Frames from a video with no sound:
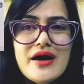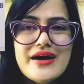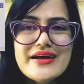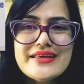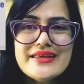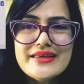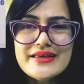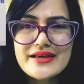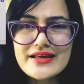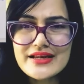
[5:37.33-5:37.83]

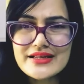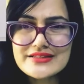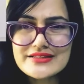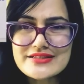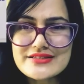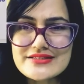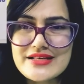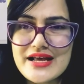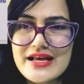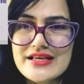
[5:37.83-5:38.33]
Kegel
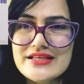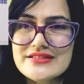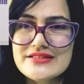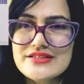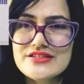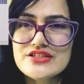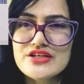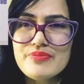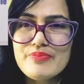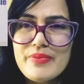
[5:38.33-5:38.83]
exercise,
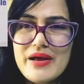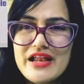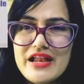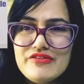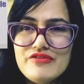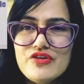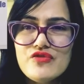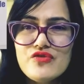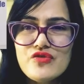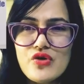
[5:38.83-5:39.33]
there is a
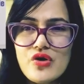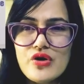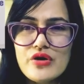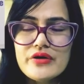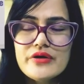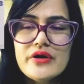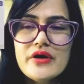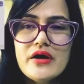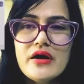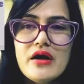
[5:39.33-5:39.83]
pelvic
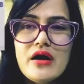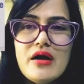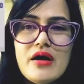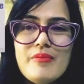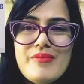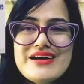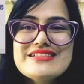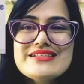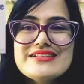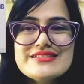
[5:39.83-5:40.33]
floor
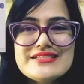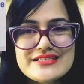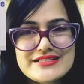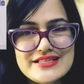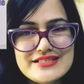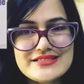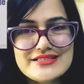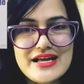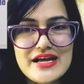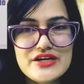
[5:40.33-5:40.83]
muscles
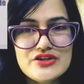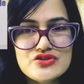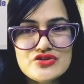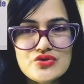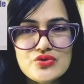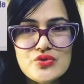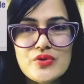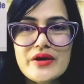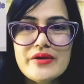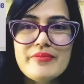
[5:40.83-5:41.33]
exercise, so
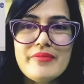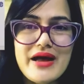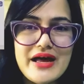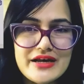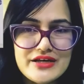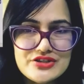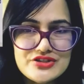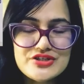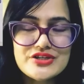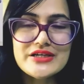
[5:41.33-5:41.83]
you can
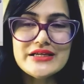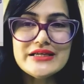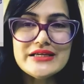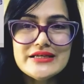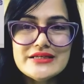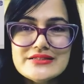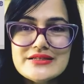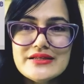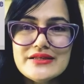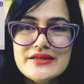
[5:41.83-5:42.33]
manage
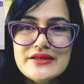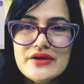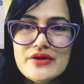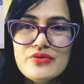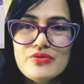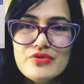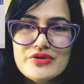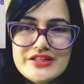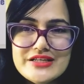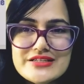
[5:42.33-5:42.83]
easily
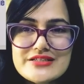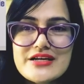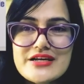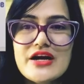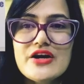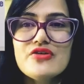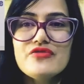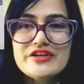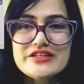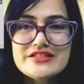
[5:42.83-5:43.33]
with these
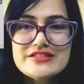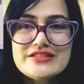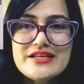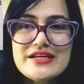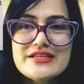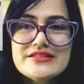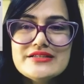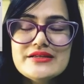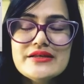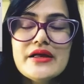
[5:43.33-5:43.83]
kind of
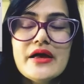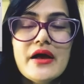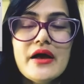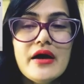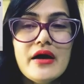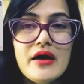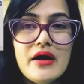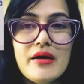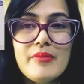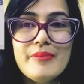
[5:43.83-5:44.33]
exercise and
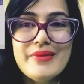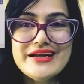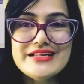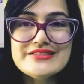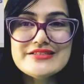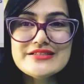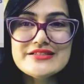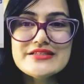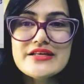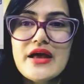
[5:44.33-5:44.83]

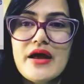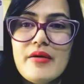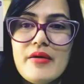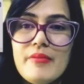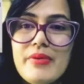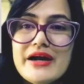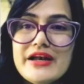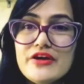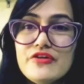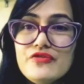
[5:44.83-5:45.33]
medicines.
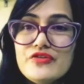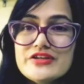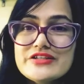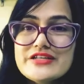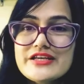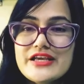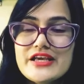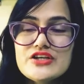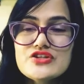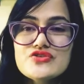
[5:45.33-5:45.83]
But if it is
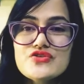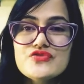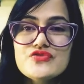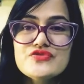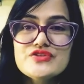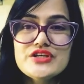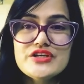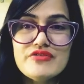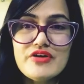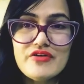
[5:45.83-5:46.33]
a case of
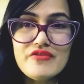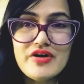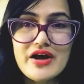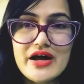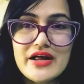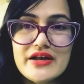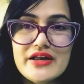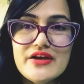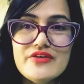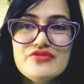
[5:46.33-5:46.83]
severe
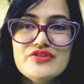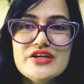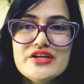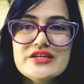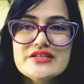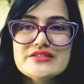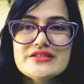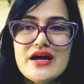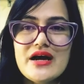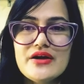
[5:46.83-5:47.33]
one, if there
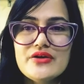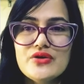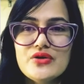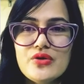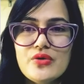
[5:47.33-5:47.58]
is a